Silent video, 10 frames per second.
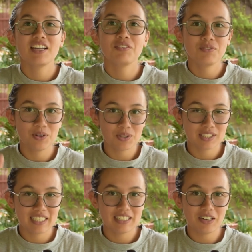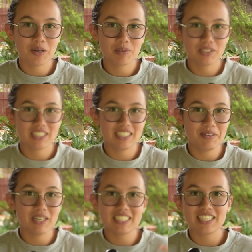And fourthly, I'll be looking at
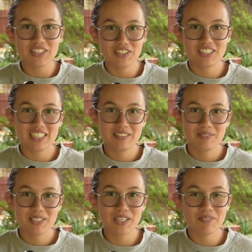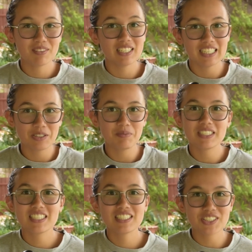my psychology. So let's hop
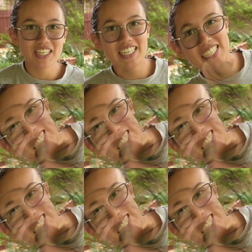into the training.